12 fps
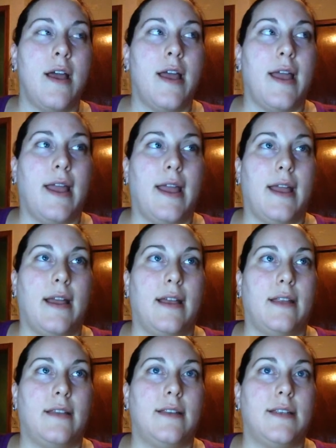
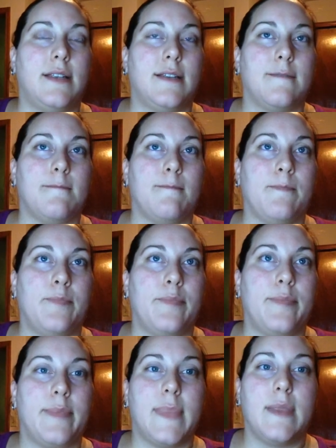and
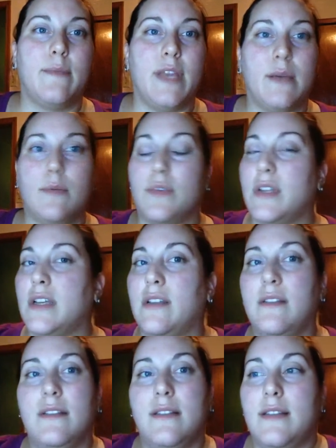be able
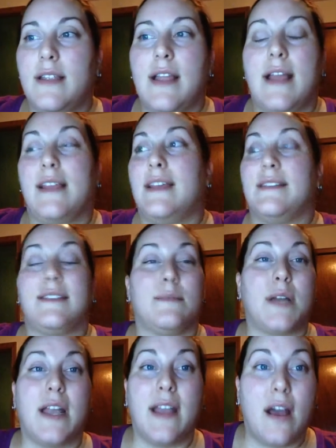to get
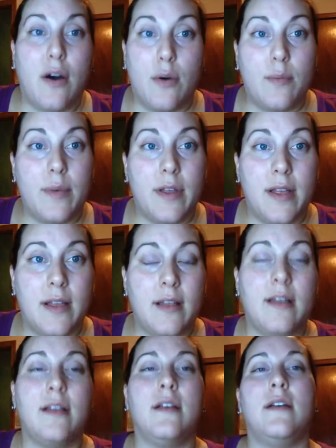some kind of help.
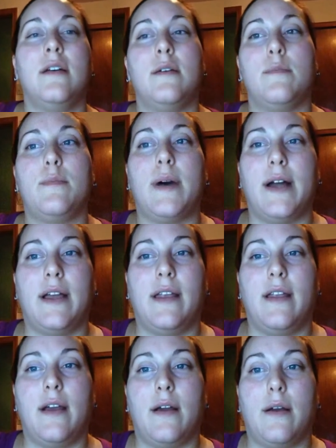But,